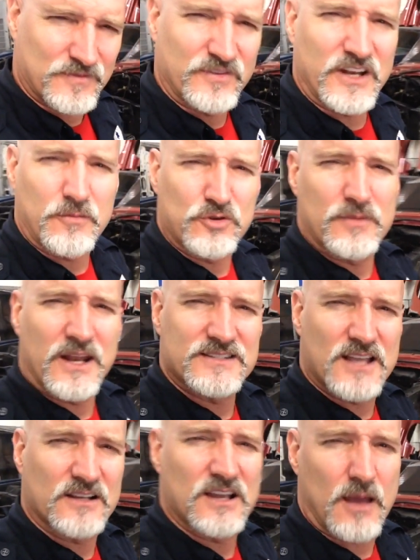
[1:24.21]

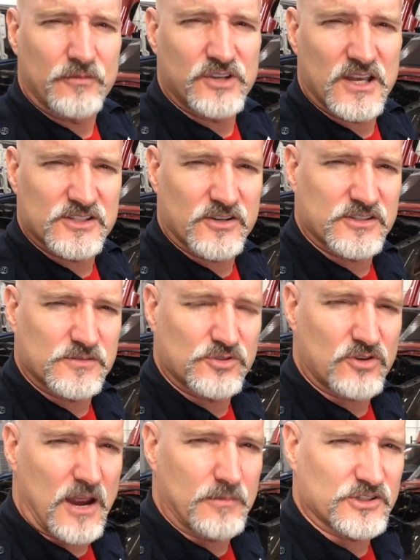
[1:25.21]
VWMedic.com. If you guys aren't
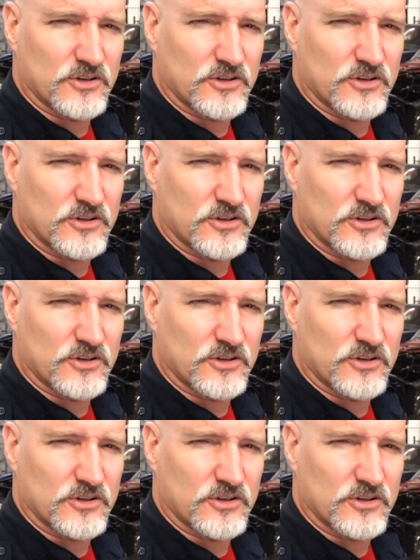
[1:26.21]
subscribers